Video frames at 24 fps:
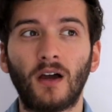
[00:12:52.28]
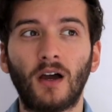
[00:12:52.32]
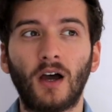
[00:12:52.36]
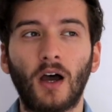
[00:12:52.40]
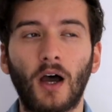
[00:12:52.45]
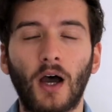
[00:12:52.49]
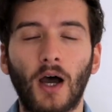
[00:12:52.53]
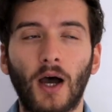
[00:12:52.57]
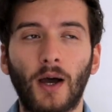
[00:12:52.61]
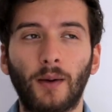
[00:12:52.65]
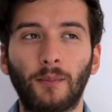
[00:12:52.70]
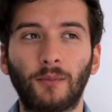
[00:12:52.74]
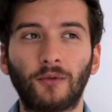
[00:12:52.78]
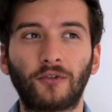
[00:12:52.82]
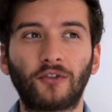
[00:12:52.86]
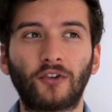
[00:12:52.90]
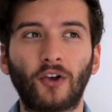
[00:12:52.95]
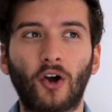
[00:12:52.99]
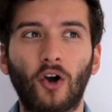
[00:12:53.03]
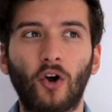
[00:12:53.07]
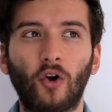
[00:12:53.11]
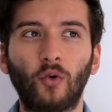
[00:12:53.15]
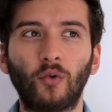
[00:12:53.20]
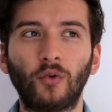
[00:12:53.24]
Um,
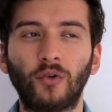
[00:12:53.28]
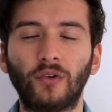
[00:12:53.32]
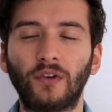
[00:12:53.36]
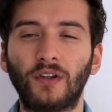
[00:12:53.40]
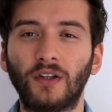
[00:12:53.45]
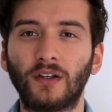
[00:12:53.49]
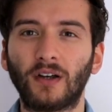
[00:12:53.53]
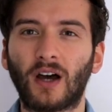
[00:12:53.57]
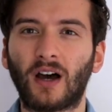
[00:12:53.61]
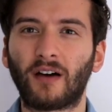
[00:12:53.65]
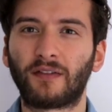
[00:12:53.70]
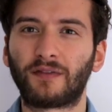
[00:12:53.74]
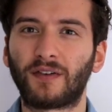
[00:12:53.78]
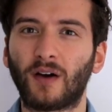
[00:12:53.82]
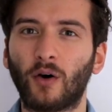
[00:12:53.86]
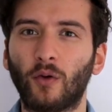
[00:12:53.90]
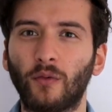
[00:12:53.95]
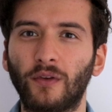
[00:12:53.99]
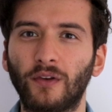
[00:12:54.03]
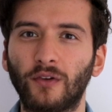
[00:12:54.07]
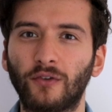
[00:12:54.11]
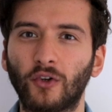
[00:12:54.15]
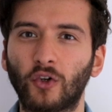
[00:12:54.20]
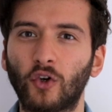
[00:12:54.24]
so I
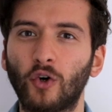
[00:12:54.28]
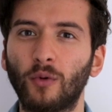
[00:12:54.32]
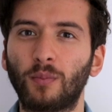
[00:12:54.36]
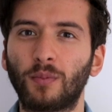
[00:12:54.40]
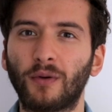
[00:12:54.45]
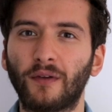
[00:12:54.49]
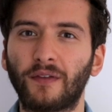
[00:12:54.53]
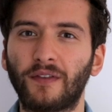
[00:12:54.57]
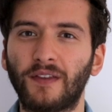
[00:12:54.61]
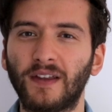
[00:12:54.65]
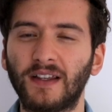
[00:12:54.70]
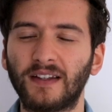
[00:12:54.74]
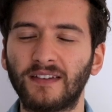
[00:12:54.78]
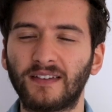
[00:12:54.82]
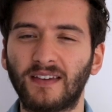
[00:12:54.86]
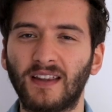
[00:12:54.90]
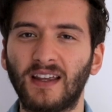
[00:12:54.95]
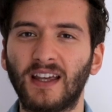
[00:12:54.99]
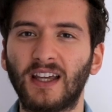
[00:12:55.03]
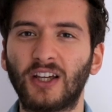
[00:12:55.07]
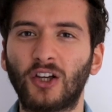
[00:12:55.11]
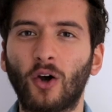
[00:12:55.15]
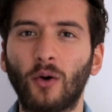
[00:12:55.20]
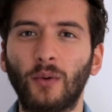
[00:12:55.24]
felt there's a couple of things
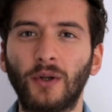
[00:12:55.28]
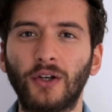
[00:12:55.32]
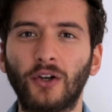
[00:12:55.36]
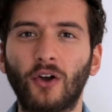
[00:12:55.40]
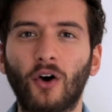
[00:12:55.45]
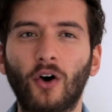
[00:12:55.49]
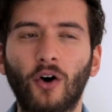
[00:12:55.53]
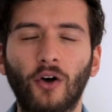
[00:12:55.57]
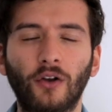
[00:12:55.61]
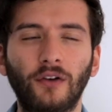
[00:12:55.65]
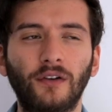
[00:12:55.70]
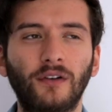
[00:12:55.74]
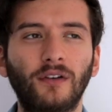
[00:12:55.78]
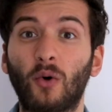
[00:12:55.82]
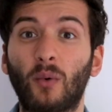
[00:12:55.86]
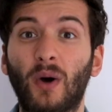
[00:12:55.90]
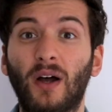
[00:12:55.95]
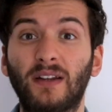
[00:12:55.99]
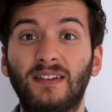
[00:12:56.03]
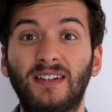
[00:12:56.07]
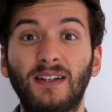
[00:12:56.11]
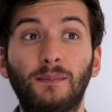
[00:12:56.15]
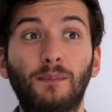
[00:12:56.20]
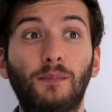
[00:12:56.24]
there going on. So
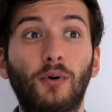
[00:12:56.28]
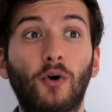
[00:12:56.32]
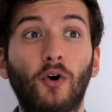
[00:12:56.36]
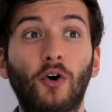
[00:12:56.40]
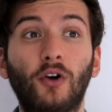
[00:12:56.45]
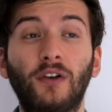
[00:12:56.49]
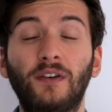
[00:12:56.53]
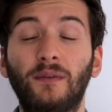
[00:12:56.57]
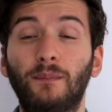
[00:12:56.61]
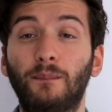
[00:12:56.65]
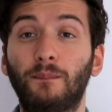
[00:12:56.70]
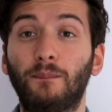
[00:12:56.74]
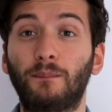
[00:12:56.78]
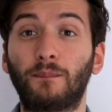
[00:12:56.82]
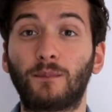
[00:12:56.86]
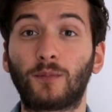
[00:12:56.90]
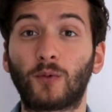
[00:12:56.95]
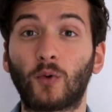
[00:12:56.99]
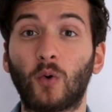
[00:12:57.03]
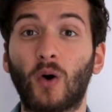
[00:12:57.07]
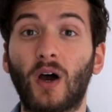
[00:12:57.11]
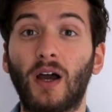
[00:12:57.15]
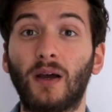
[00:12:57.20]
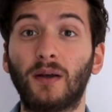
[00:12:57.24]
I did put a,
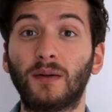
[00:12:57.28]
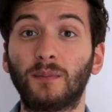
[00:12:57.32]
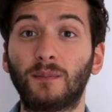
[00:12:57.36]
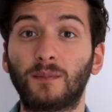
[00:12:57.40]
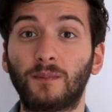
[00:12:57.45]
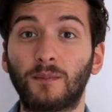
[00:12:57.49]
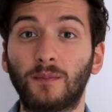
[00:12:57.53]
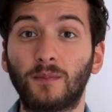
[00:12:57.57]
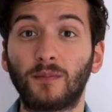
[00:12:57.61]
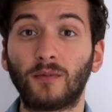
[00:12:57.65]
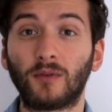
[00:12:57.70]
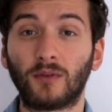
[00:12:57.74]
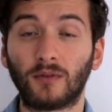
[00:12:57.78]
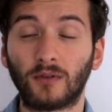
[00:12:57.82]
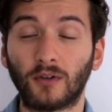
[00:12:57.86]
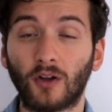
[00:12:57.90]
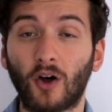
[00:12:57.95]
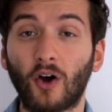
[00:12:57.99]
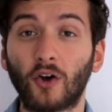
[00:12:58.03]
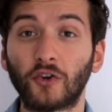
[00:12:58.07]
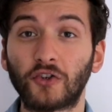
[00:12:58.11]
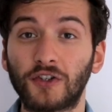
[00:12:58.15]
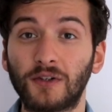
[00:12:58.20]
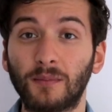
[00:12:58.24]
quite a
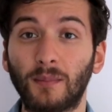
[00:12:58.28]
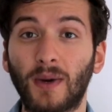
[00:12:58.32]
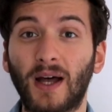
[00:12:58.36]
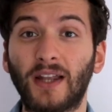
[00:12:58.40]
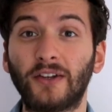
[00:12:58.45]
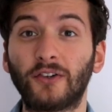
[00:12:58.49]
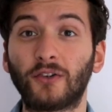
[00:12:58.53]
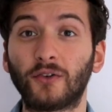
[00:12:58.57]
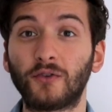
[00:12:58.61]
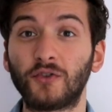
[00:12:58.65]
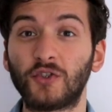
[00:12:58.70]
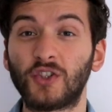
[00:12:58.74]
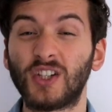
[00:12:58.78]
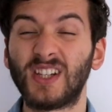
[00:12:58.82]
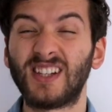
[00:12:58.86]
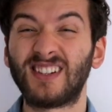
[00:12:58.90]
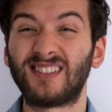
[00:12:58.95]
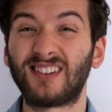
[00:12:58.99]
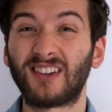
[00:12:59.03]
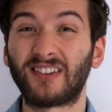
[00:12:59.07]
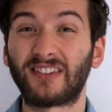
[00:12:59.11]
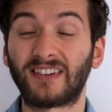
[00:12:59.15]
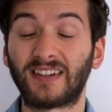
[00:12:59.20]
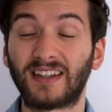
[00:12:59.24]
large demand on
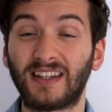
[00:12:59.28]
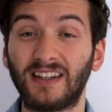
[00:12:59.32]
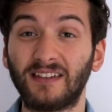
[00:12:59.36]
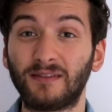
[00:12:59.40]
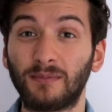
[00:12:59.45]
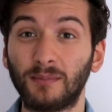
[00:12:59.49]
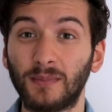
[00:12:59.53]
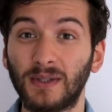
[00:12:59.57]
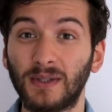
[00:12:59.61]
Jesus to give